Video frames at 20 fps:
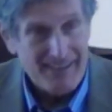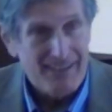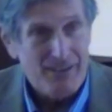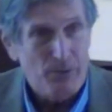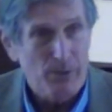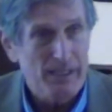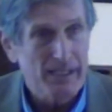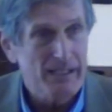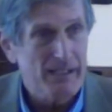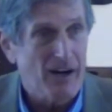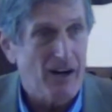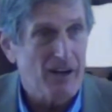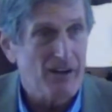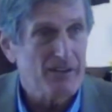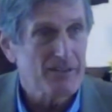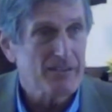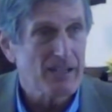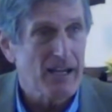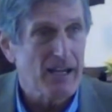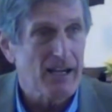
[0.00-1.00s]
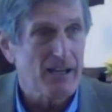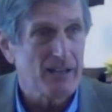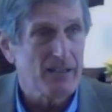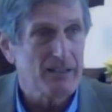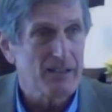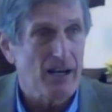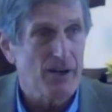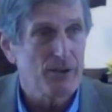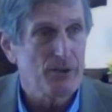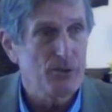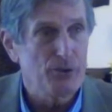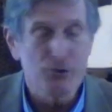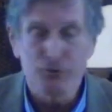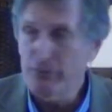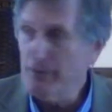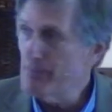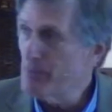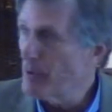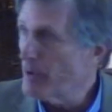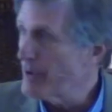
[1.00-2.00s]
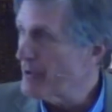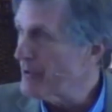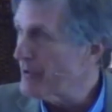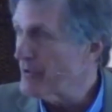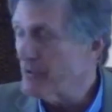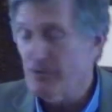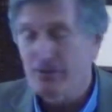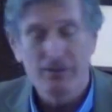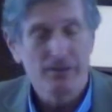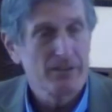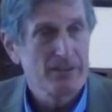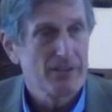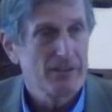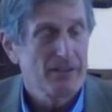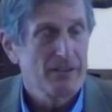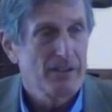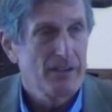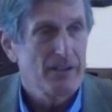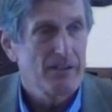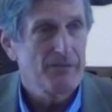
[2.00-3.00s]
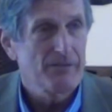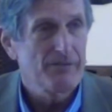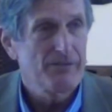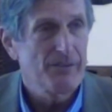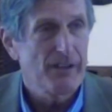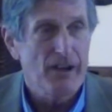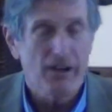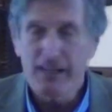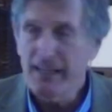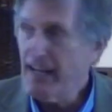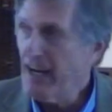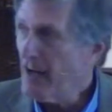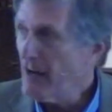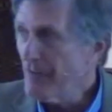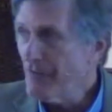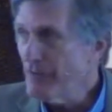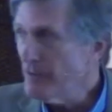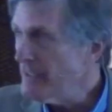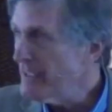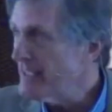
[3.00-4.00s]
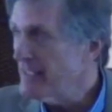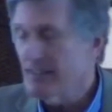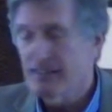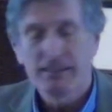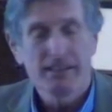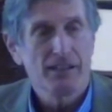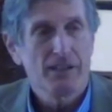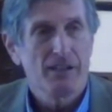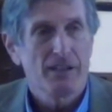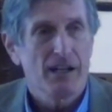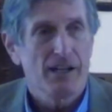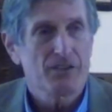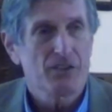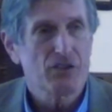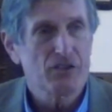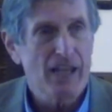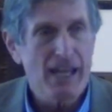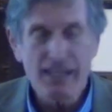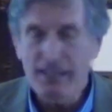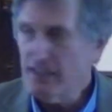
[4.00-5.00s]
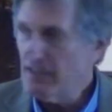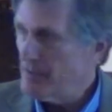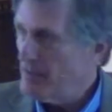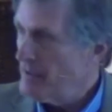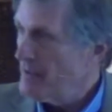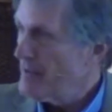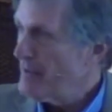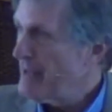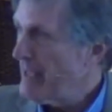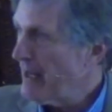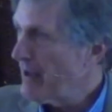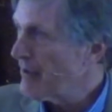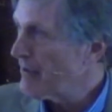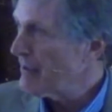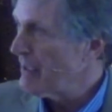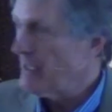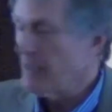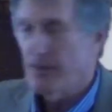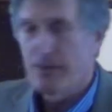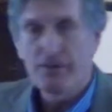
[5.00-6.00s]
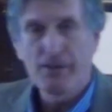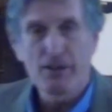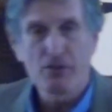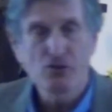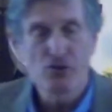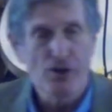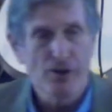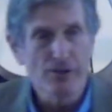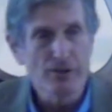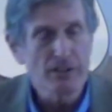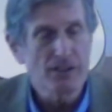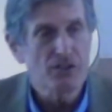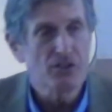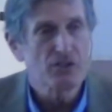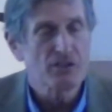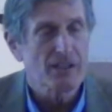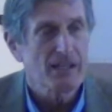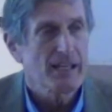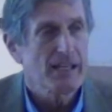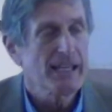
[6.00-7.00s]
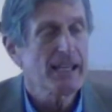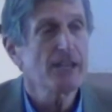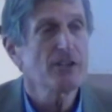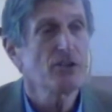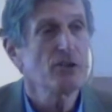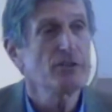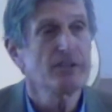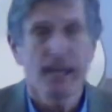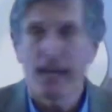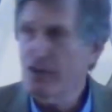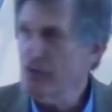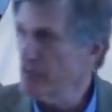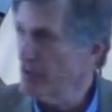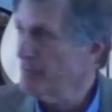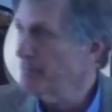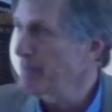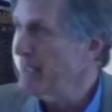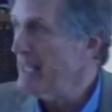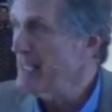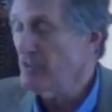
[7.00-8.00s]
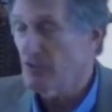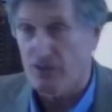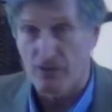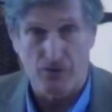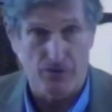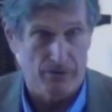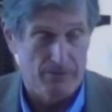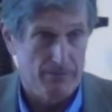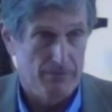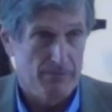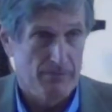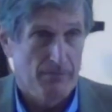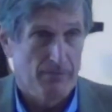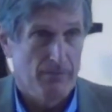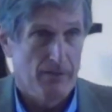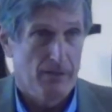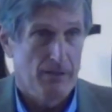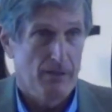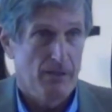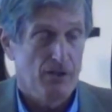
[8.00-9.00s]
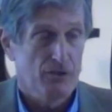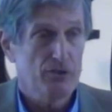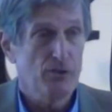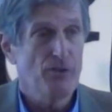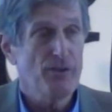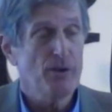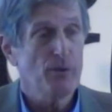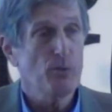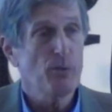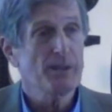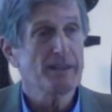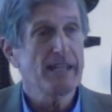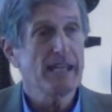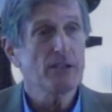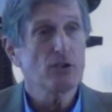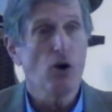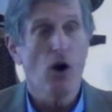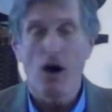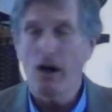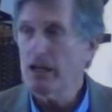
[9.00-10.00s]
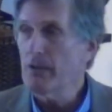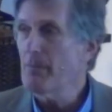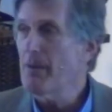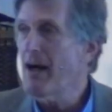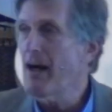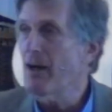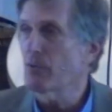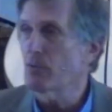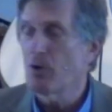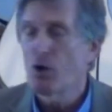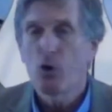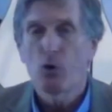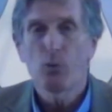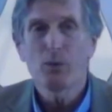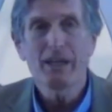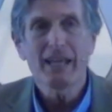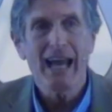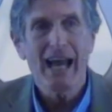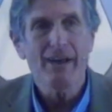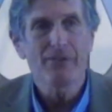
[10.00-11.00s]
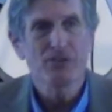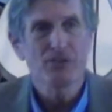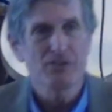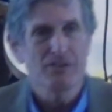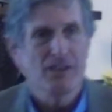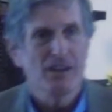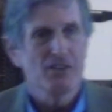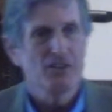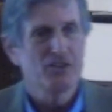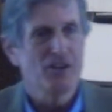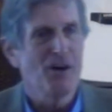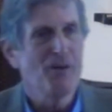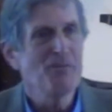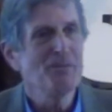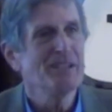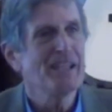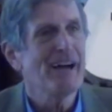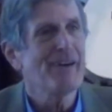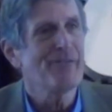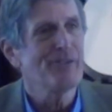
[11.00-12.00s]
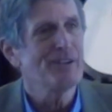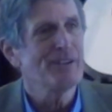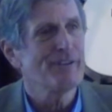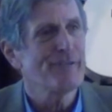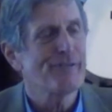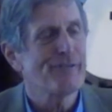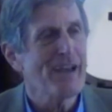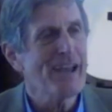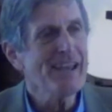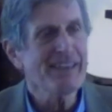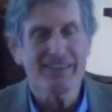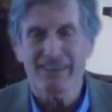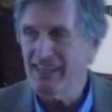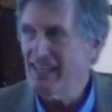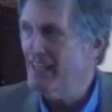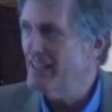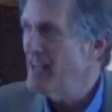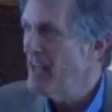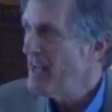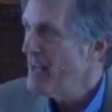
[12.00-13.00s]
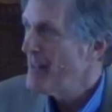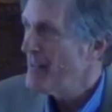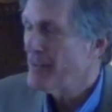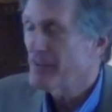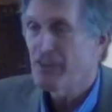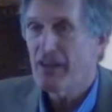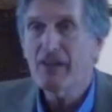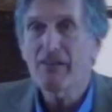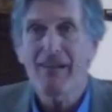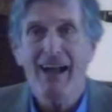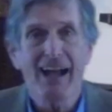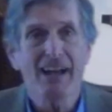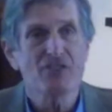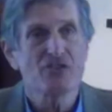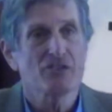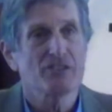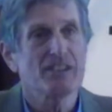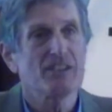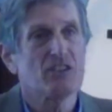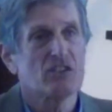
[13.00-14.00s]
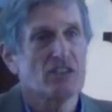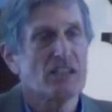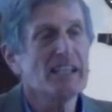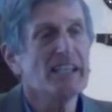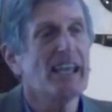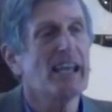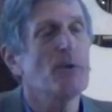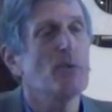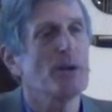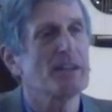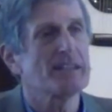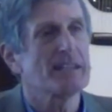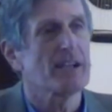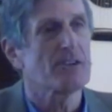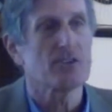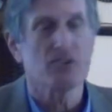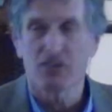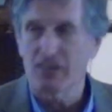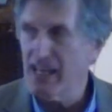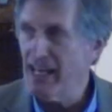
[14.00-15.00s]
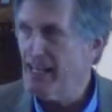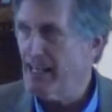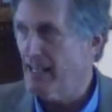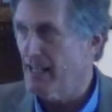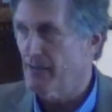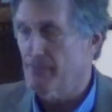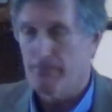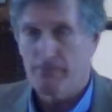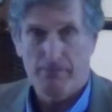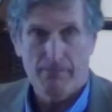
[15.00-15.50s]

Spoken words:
We are our news reporters very carefully send their journalists into dangerous places so that what they talk about, we have some level of faith in that they're actually seeing what they're saying.